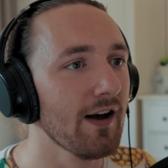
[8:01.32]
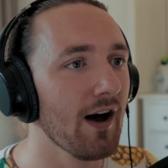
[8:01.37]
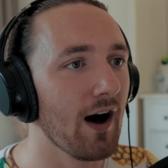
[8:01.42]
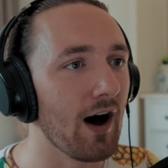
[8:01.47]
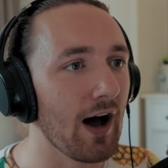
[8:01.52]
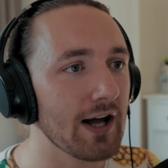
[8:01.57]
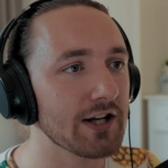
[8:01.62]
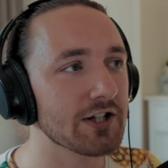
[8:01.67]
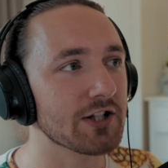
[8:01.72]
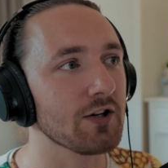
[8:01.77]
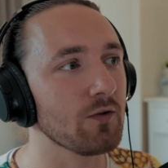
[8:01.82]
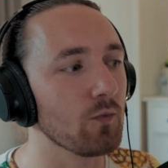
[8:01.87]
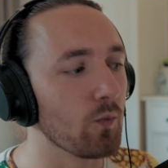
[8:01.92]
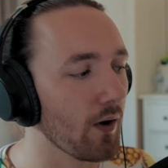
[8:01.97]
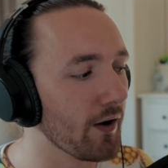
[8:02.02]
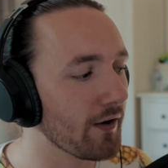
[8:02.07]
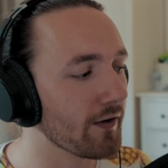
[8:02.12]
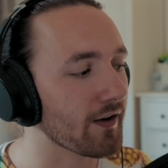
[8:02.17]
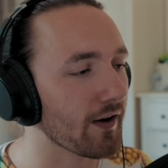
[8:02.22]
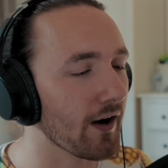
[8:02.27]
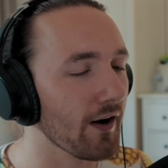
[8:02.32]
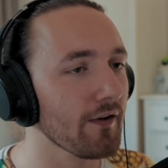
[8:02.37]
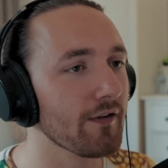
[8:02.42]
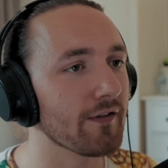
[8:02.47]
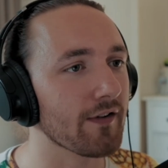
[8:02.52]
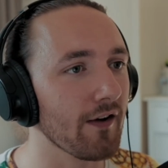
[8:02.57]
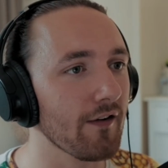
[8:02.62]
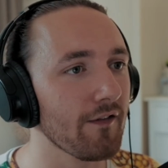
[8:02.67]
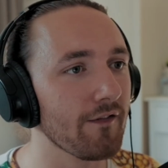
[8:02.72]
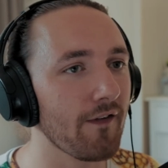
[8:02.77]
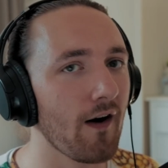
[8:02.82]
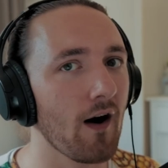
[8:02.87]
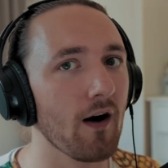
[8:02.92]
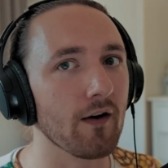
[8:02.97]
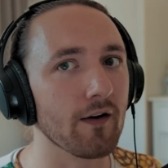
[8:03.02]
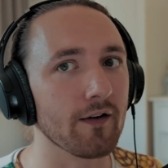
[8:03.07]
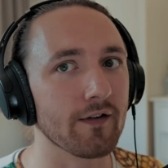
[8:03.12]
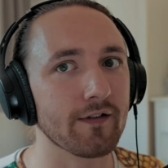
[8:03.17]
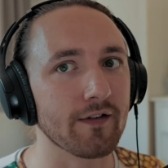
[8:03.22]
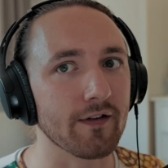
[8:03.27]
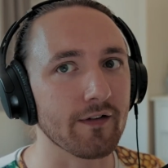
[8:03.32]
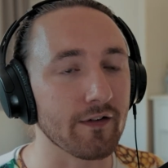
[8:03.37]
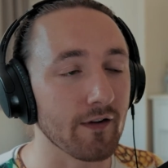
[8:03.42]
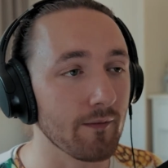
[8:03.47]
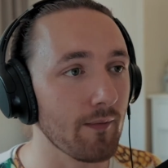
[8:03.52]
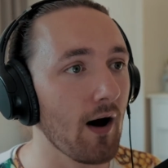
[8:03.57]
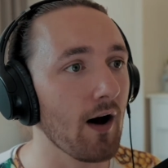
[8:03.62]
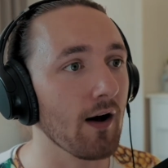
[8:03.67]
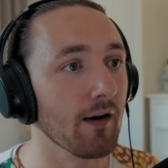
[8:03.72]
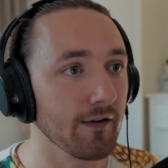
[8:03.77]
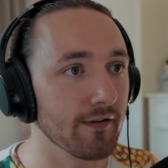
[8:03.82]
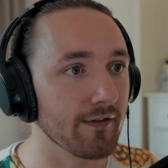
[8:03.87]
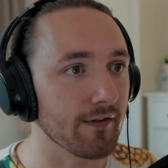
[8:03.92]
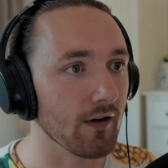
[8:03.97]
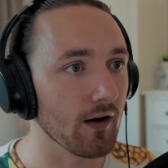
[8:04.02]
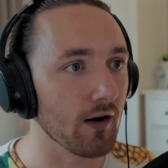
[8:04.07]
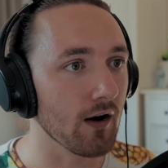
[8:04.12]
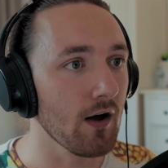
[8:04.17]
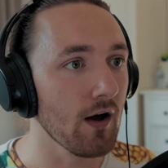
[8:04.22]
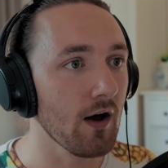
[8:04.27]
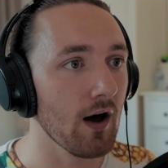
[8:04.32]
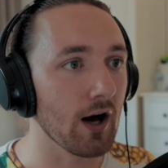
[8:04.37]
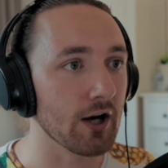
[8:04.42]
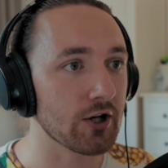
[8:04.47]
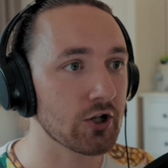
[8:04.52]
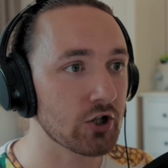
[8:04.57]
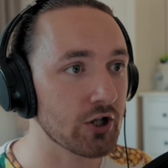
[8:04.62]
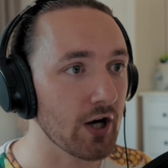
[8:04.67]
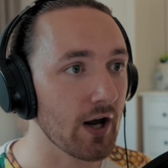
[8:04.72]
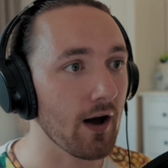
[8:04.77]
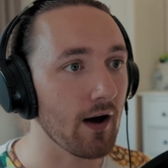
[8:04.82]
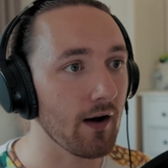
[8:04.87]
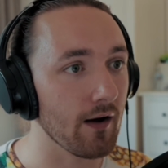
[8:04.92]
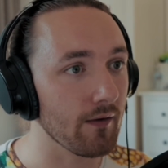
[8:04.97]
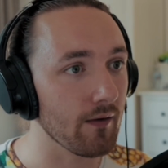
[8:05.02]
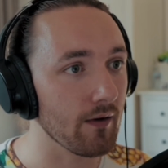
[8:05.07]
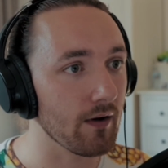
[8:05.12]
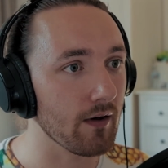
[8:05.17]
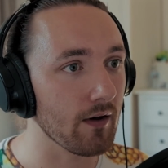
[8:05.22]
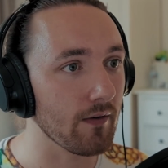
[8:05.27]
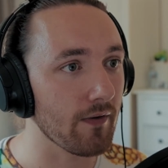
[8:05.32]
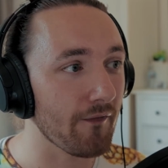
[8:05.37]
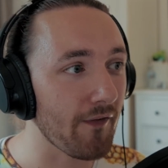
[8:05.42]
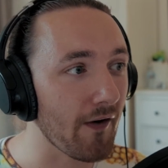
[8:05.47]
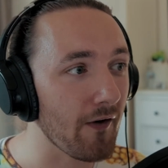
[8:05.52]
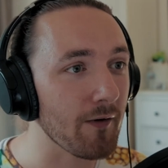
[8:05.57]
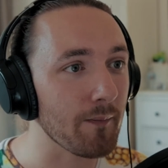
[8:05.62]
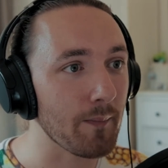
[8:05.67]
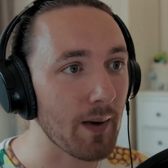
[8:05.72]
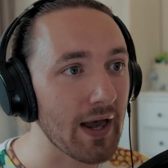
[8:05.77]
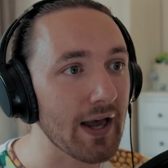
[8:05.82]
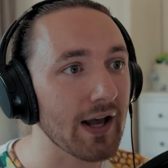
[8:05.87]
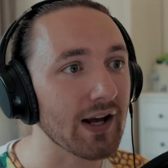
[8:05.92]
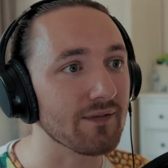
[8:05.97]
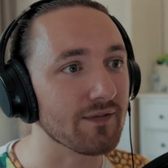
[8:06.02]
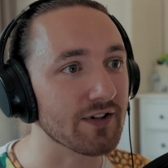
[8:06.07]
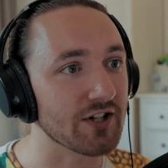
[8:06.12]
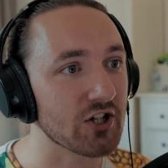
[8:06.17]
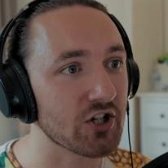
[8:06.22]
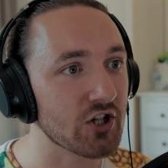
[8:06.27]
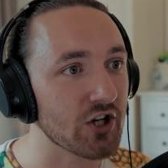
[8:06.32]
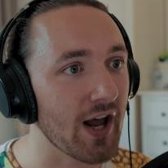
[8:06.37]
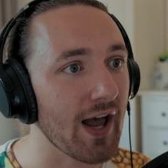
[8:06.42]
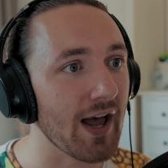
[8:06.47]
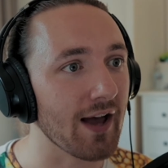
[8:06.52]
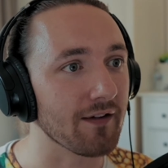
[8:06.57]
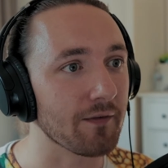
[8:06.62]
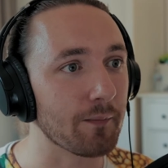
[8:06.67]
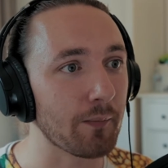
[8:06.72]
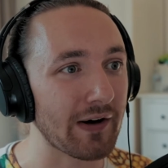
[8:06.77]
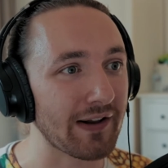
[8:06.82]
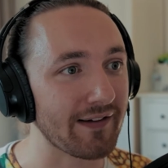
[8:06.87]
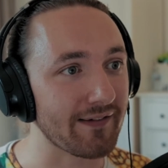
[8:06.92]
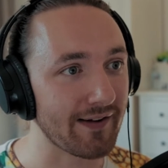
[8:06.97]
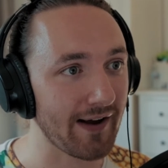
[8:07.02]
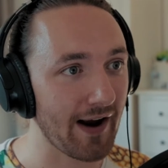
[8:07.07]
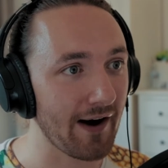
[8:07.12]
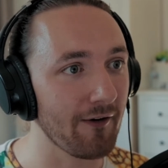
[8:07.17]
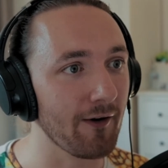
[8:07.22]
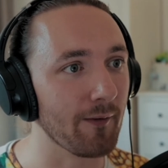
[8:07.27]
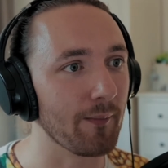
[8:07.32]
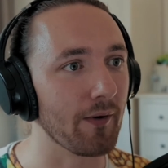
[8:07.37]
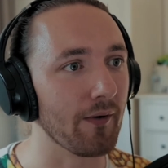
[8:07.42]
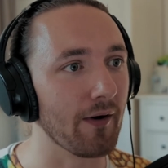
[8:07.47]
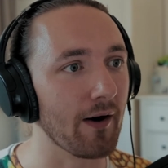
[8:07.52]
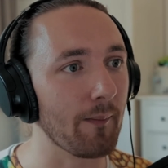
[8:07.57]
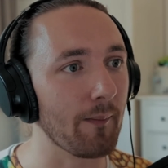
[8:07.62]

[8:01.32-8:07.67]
I actually would go so far as to surmise that a shit, the very being of a shit, is pretty terrible at a